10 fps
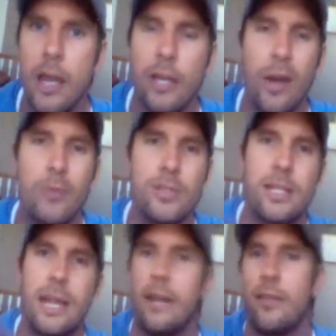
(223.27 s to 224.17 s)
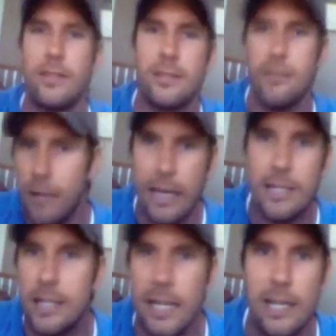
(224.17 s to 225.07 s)
and I was just kind of this
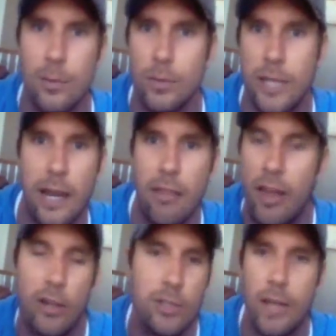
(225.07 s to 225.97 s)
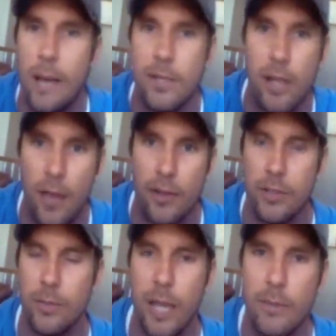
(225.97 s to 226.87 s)
entity that was kind of there sometimes and not there
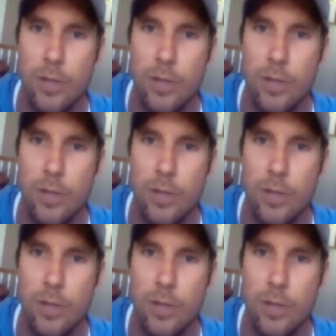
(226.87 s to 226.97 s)
sometimes.